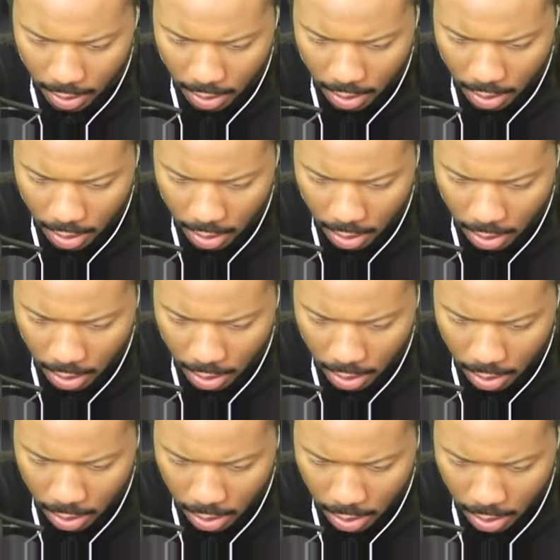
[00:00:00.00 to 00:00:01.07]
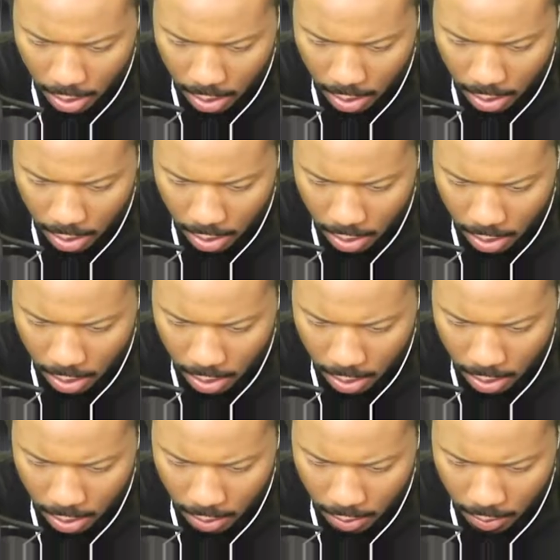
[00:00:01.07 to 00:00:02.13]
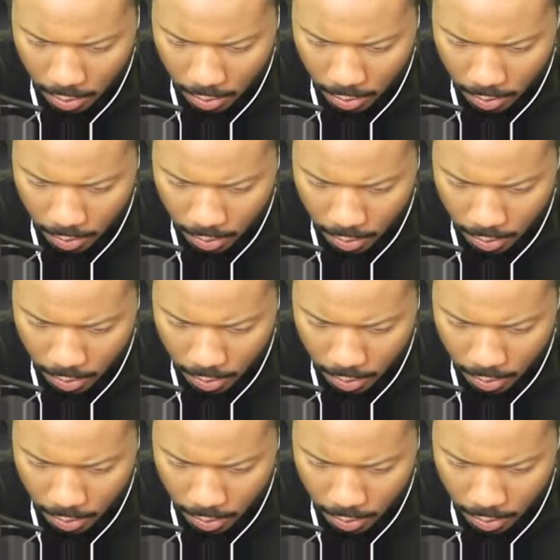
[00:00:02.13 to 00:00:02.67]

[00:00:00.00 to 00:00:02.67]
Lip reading: Nobody speaks.